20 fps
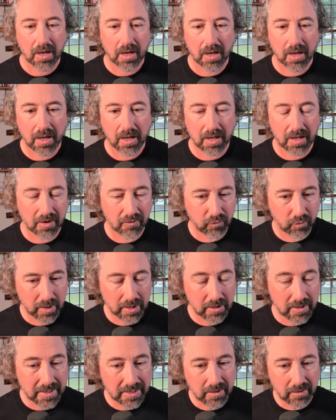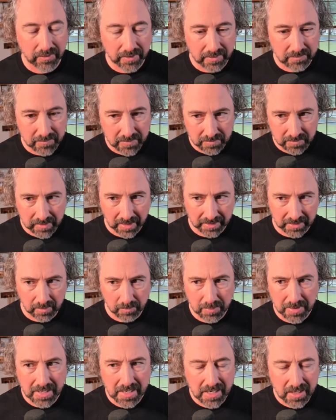And if we're near the like the
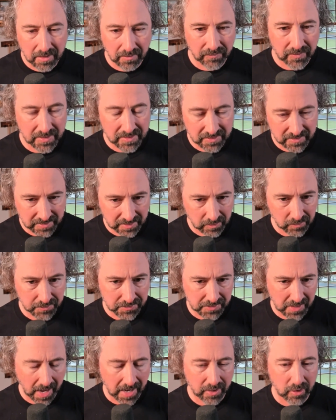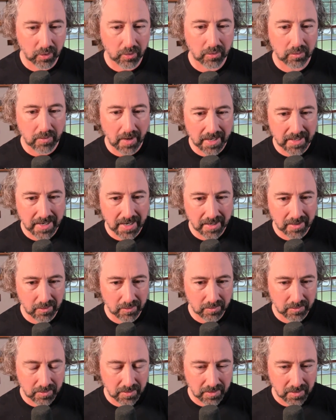peak of the steel cycle right now,
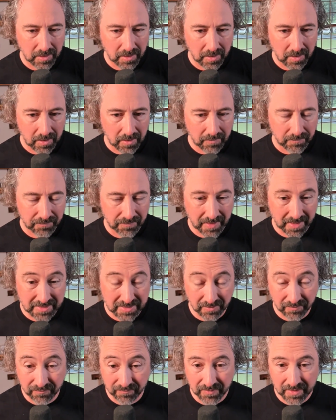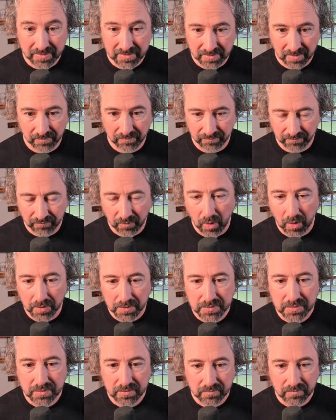that's a it's a
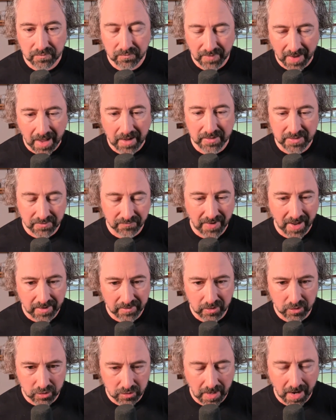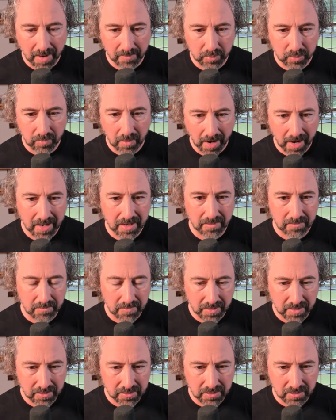false val it's a value trap right
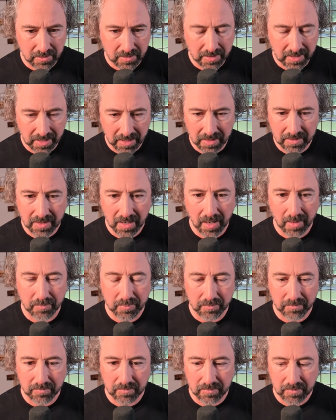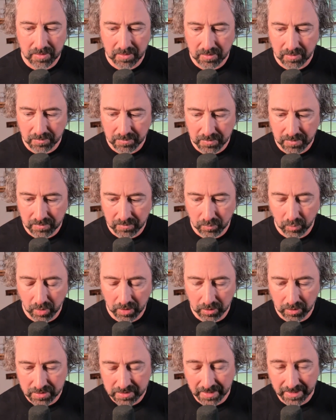because you're going to end up you, you what
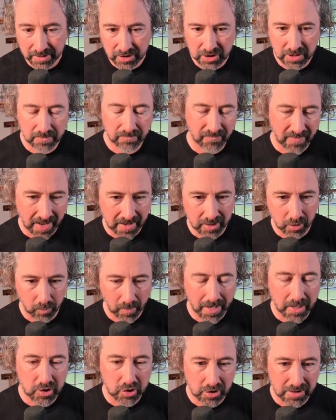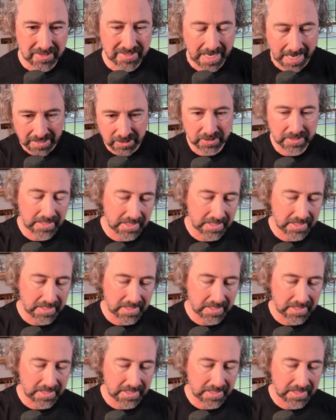looks like a cheap valuation is actually an